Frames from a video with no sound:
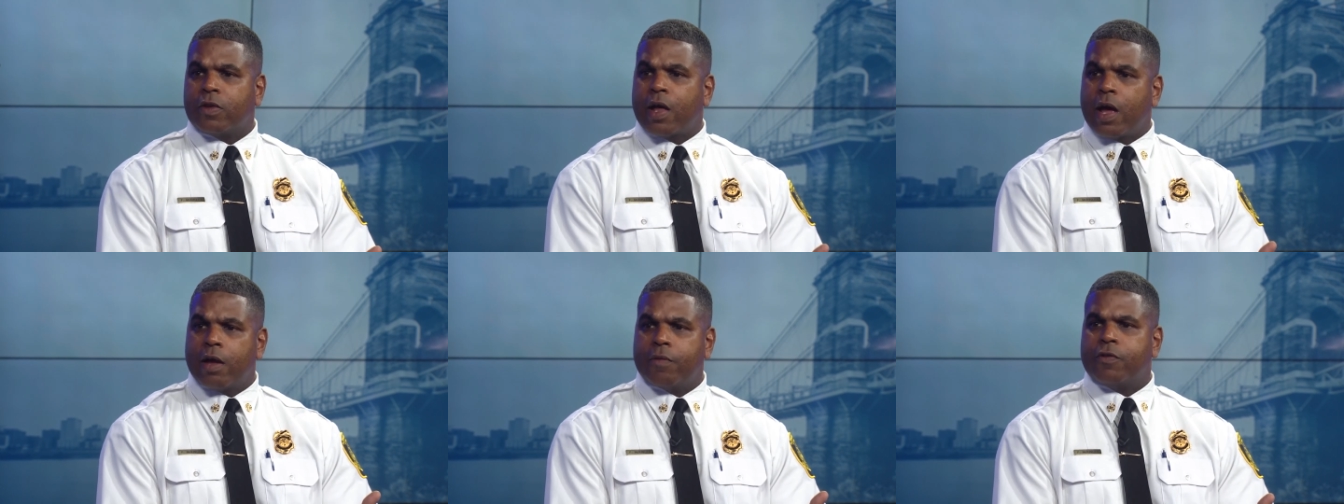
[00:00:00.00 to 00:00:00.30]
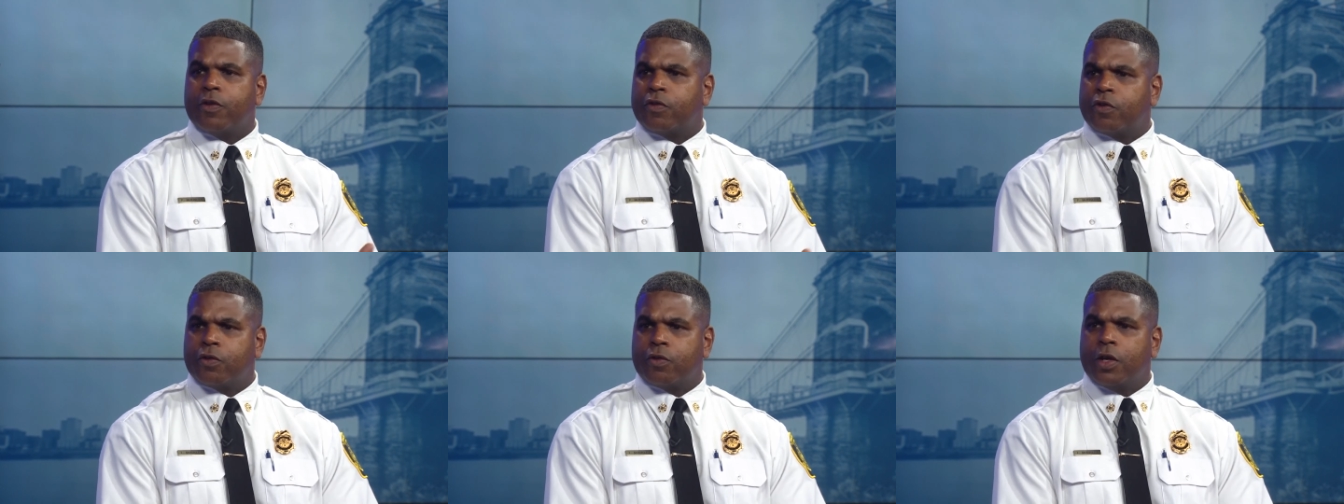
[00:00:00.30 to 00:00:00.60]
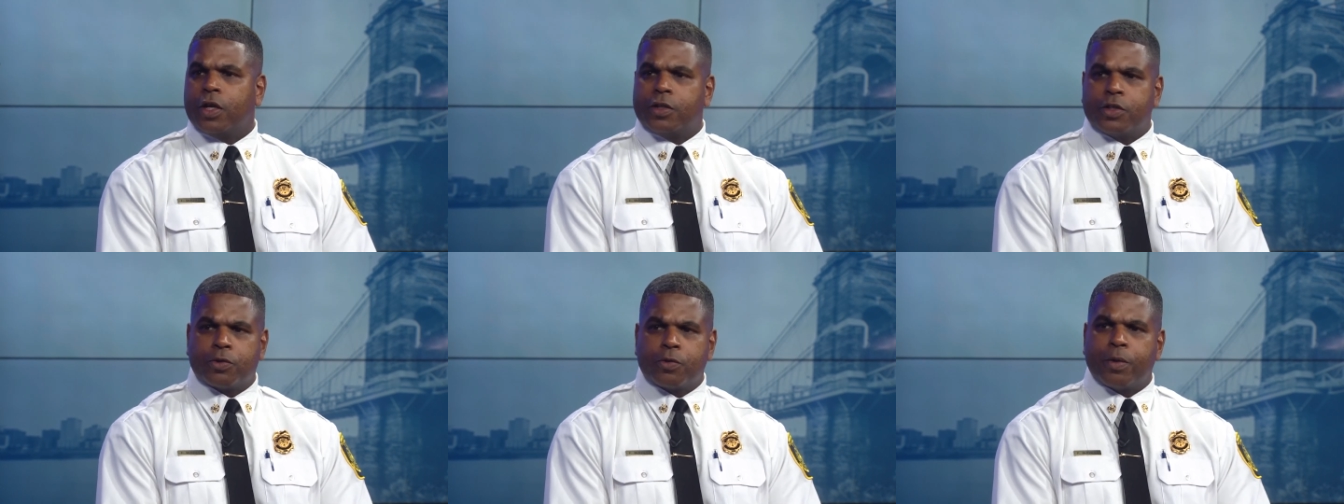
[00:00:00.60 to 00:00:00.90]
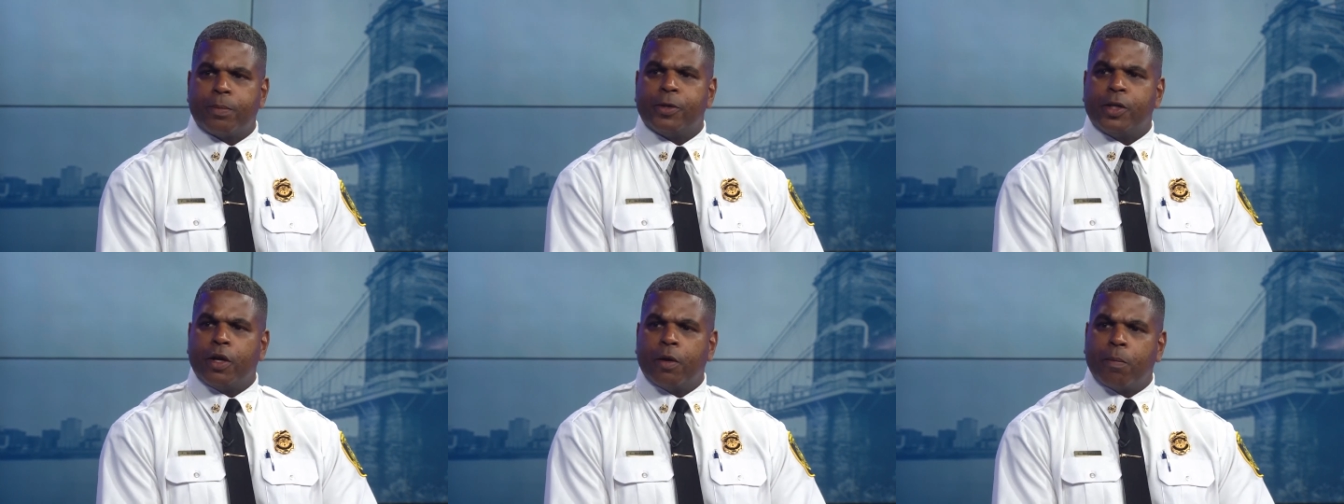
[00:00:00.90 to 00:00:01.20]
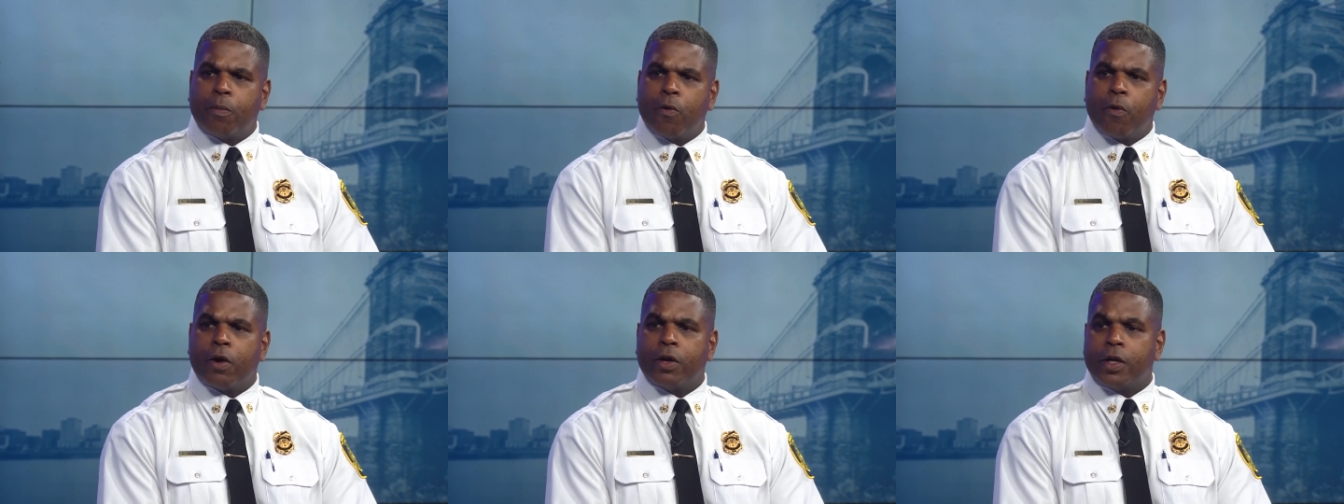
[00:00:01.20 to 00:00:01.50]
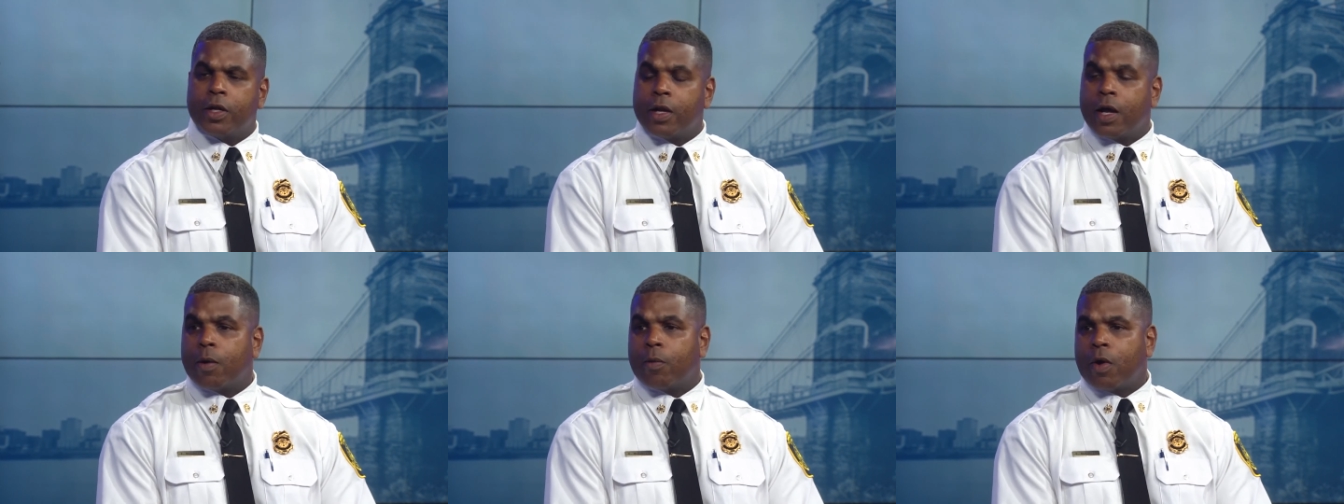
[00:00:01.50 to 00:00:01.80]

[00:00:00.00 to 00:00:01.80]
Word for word: life is extremely important, and I,